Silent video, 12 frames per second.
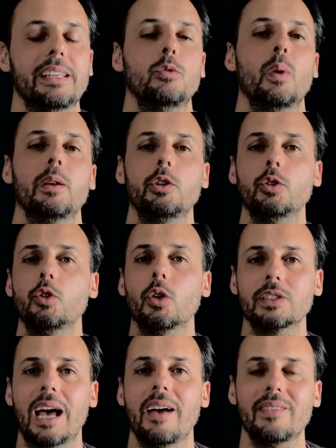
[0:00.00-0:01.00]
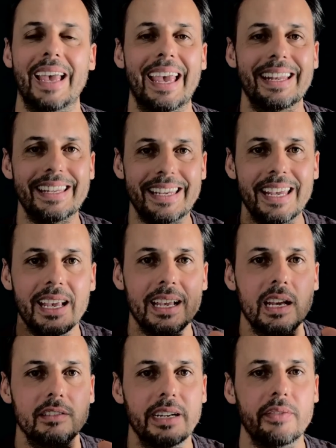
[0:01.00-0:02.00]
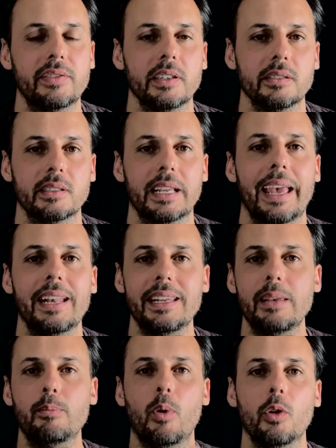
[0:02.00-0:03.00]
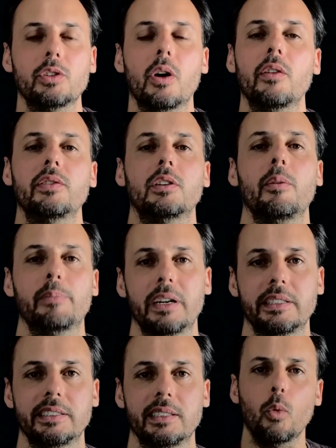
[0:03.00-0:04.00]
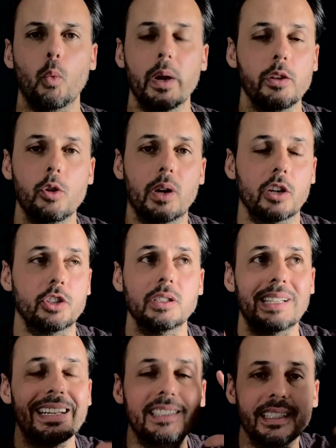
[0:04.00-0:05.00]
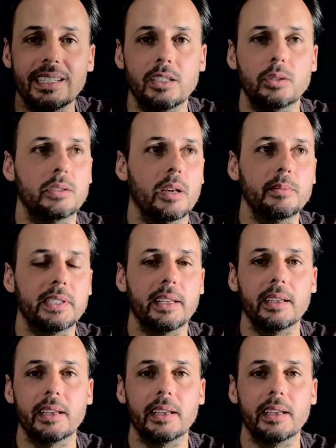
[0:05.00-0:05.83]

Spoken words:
when you don't have any reference, any point of comparison. When you are just listening to something